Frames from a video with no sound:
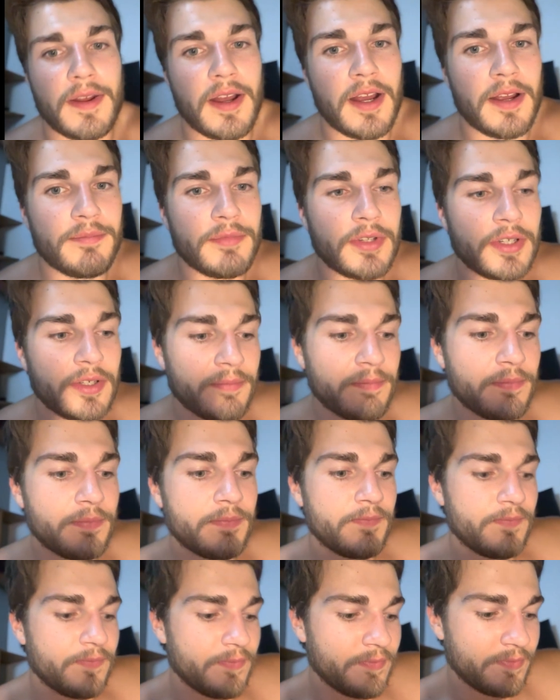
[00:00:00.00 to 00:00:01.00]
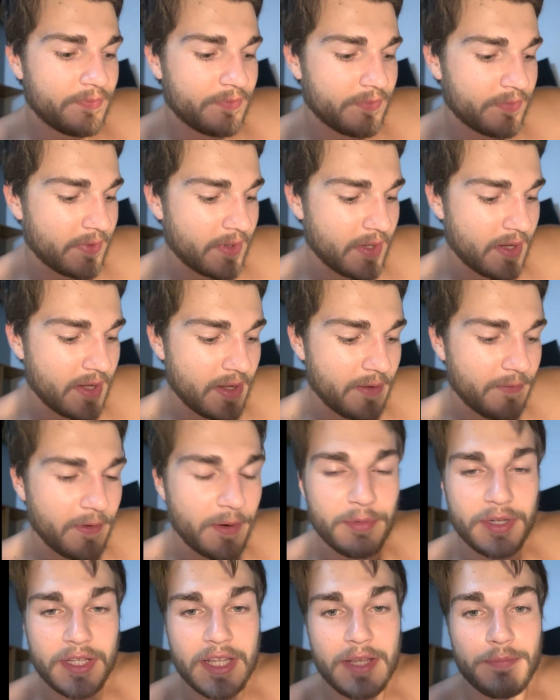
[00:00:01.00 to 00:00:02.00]
I'm
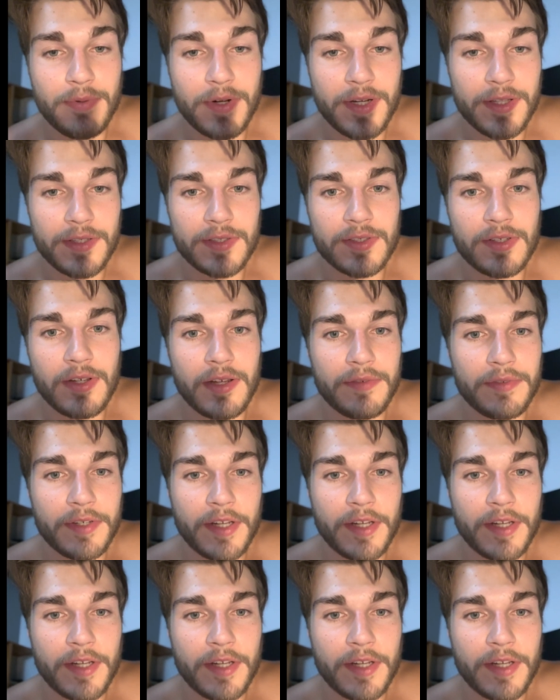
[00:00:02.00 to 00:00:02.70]
gonna keep putting this off,